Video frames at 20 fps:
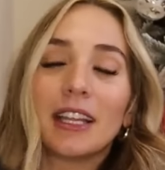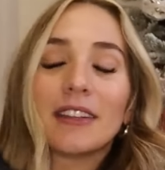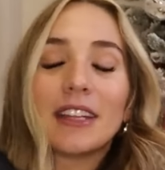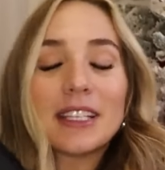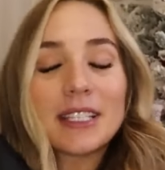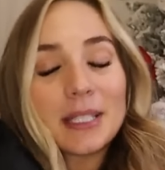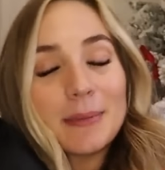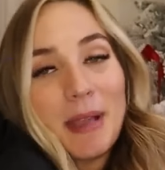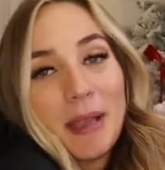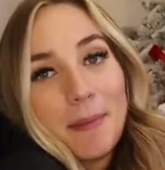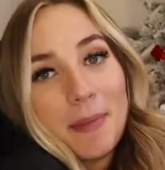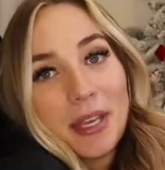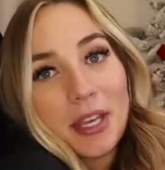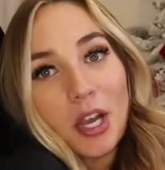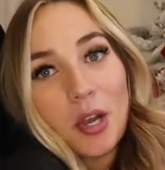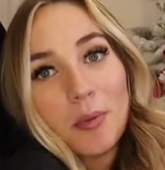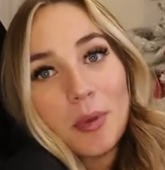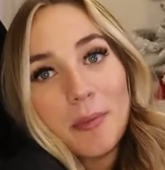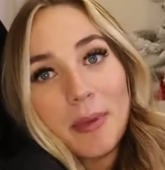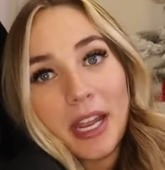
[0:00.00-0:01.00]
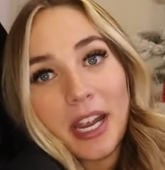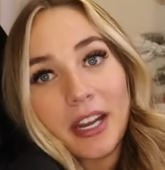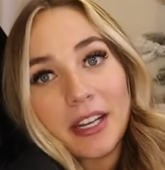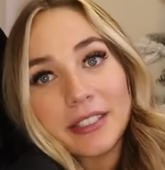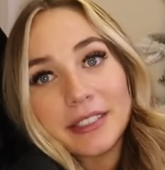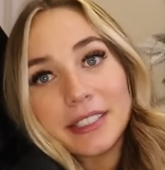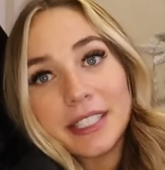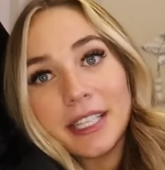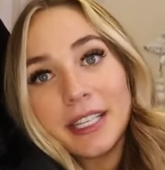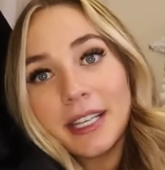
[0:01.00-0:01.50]
this might be Kobe
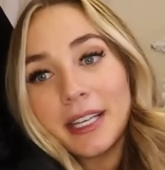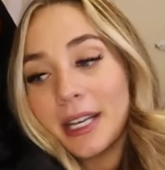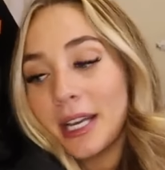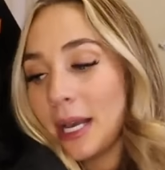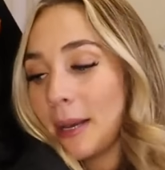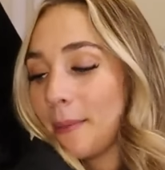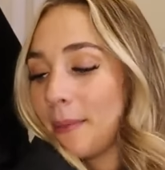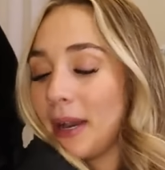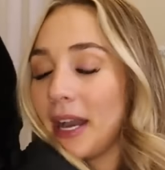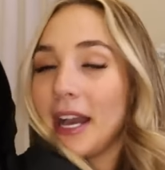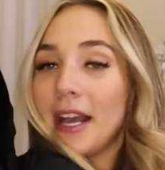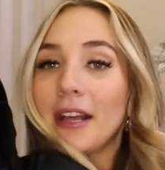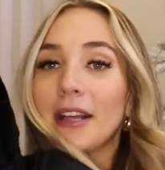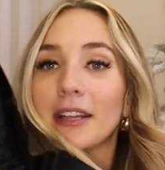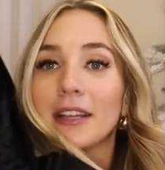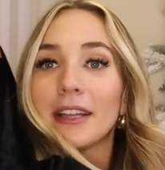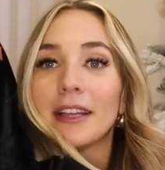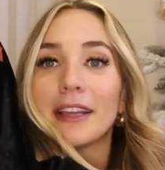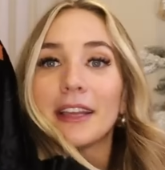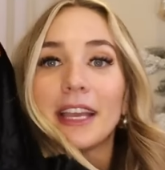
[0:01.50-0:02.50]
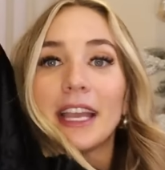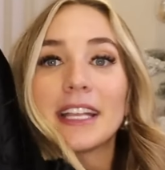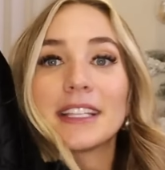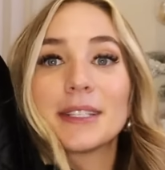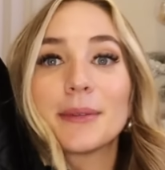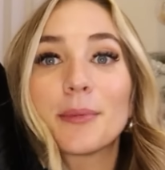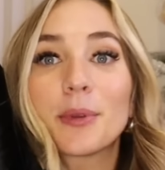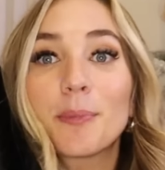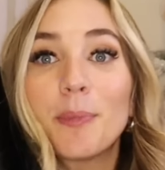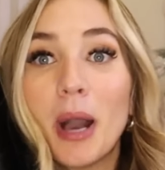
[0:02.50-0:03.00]
Bear's, but it's
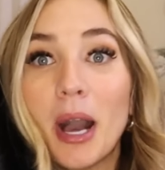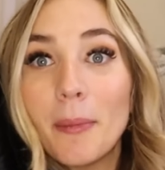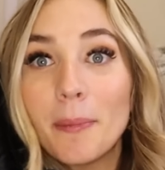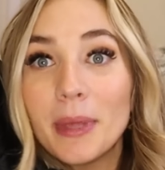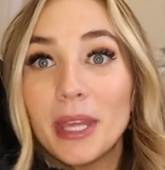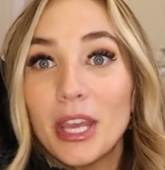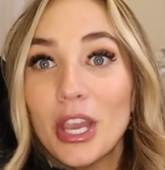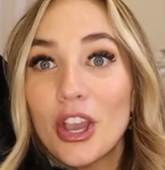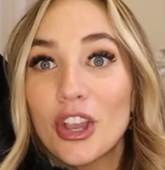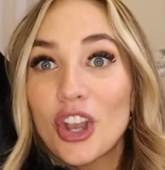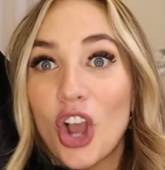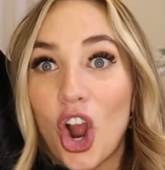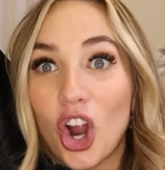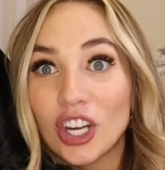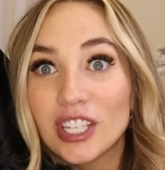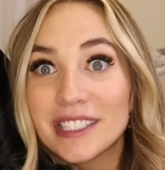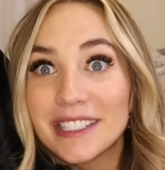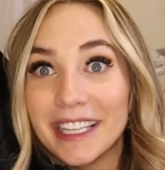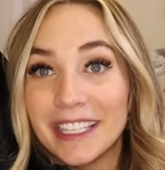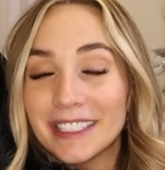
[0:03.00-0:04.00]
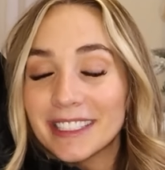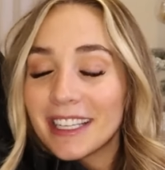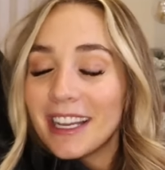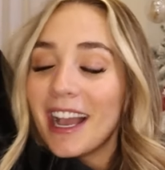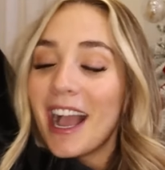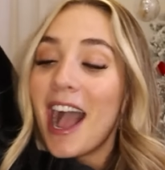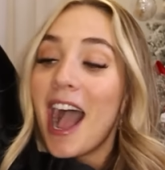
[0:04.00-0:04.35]
a puppy car seat.